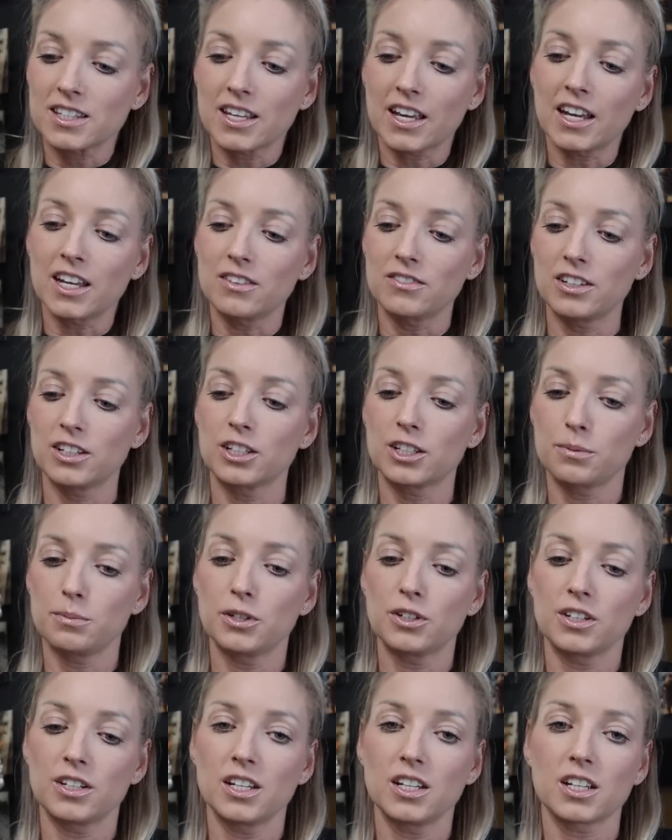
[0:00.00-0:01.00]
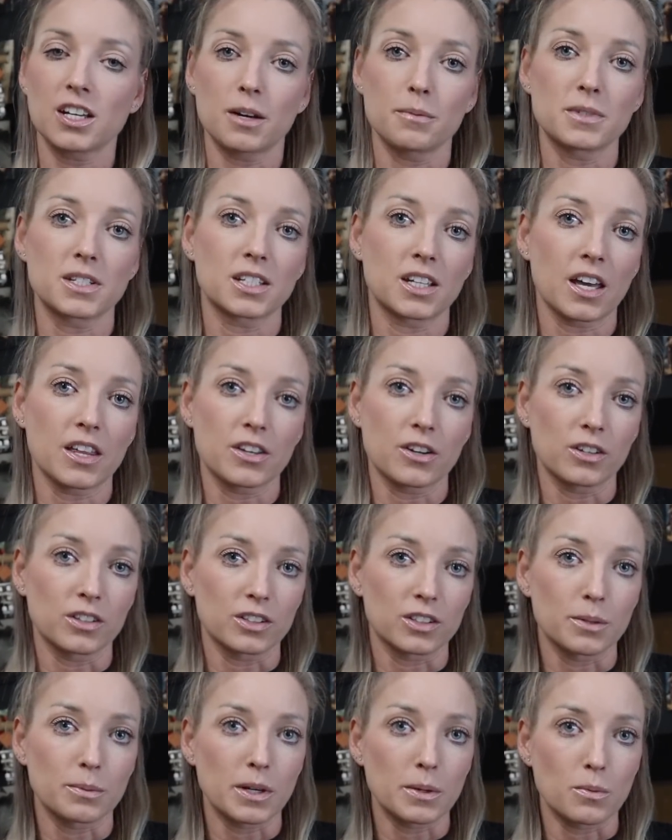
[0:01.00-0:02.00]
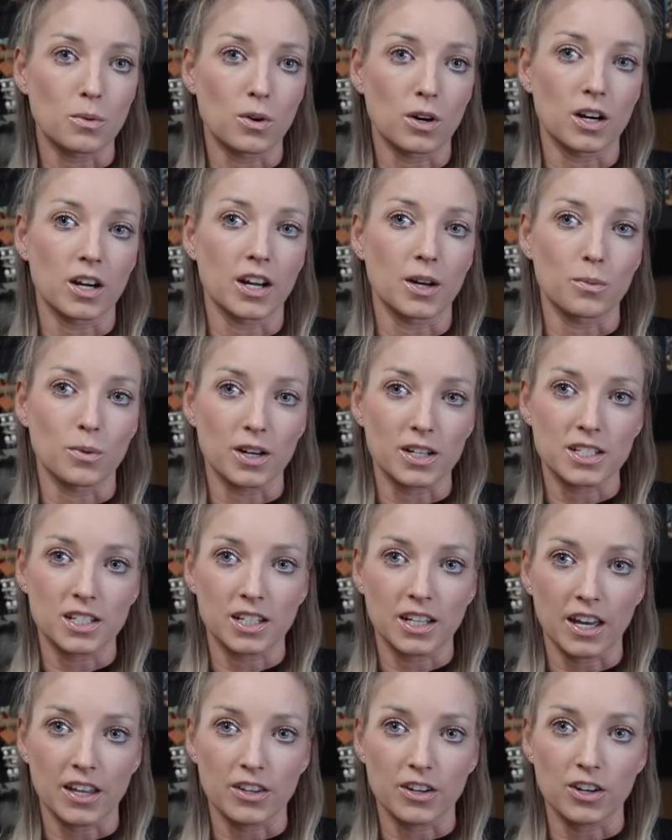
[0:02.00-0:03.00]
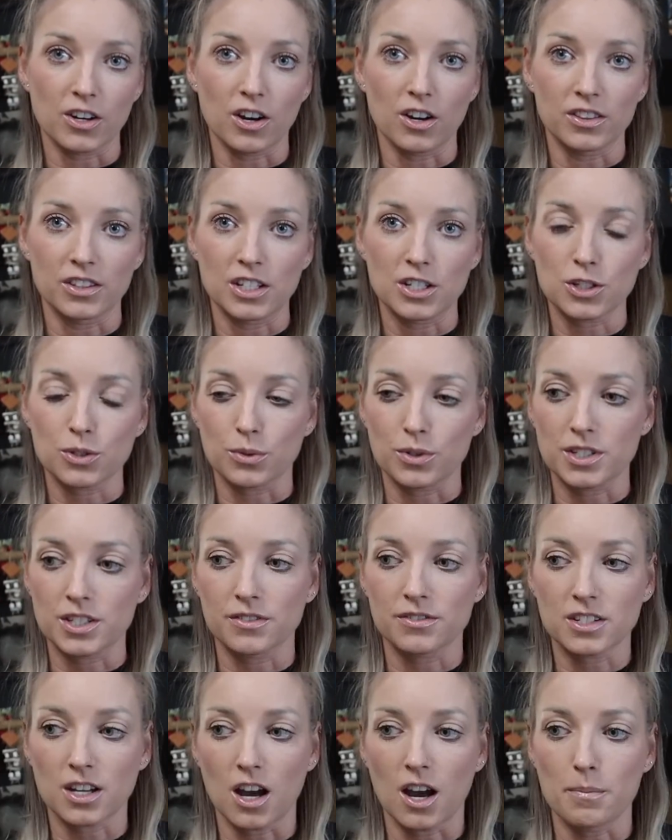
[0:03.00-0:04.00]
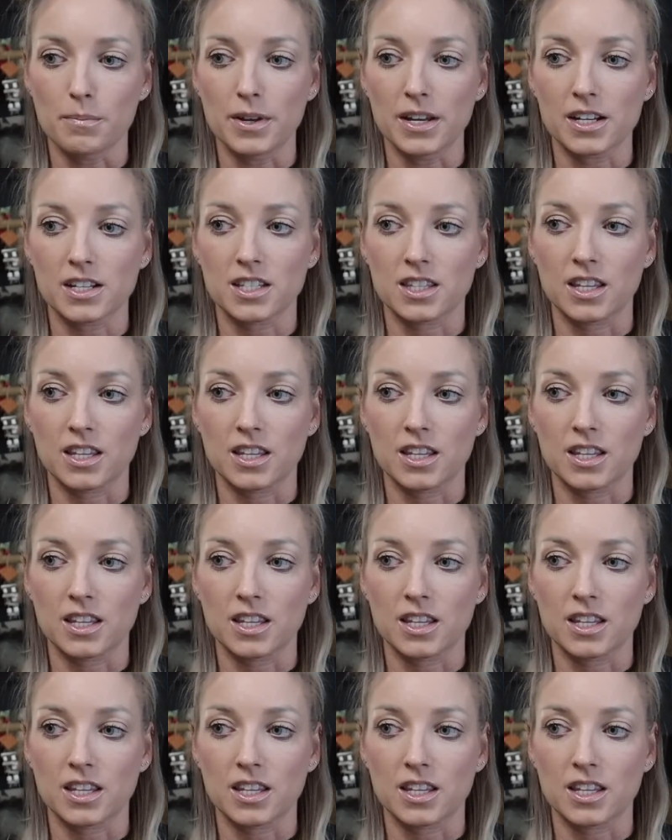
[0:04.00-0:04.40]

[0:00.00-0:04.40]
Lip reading: the avian community come together a little bit more and work together on these sorts of topics